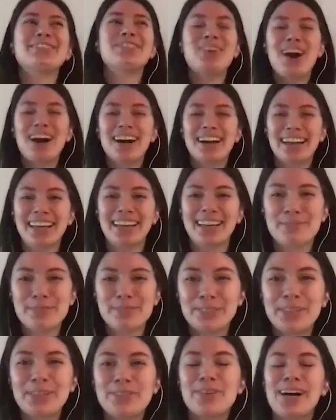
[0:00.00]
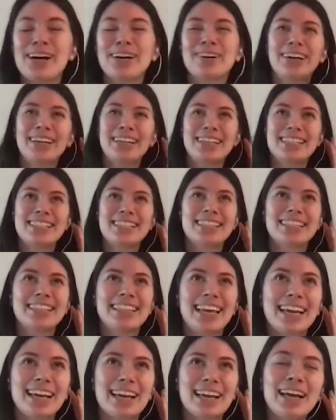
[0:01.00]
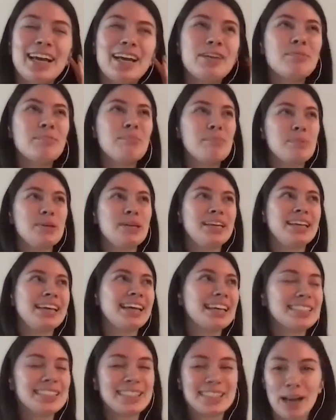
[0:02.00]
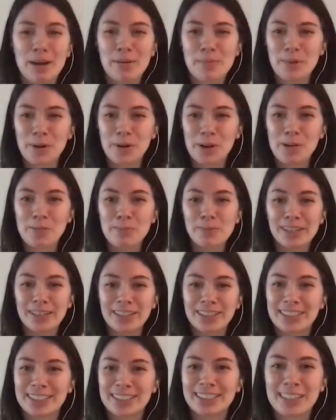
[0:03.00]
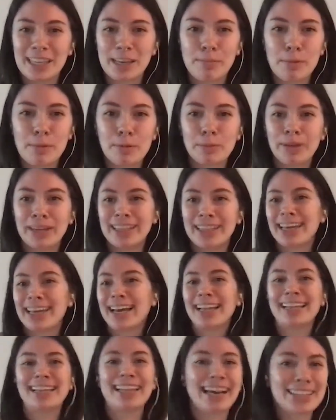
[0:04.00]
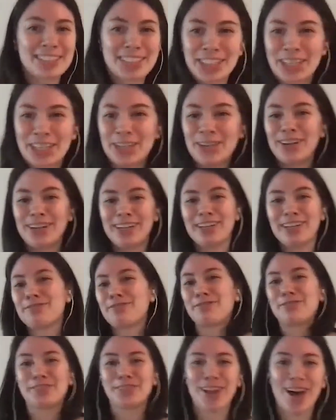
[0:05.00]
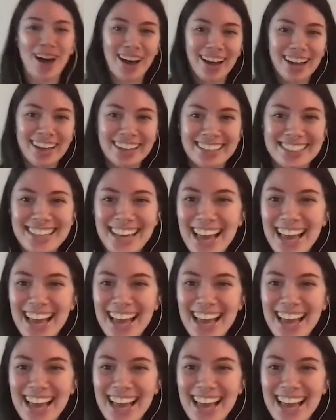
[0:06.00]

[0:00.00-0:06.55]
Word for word: walk in, but we walk right into the like, BDSM room and are just seeing people being like electrocuted and flogged.